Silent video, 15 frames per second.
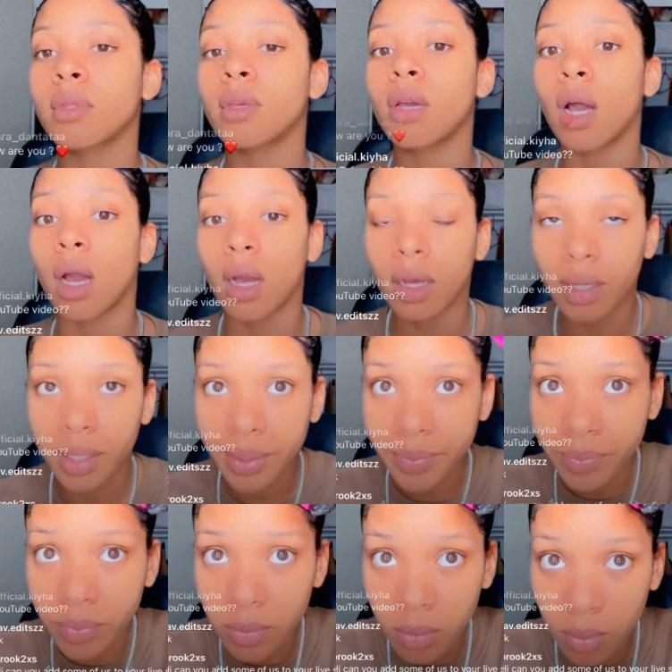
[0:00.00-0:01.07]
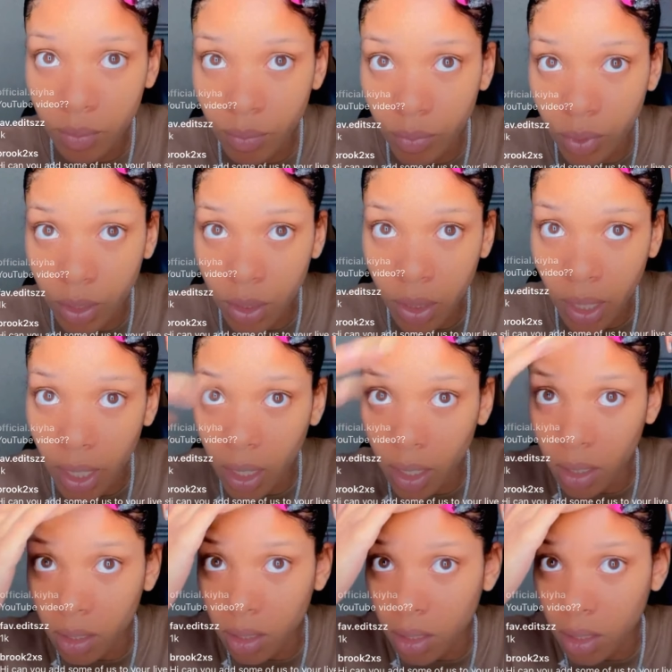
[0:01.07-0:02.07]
Ugh. I'm really trying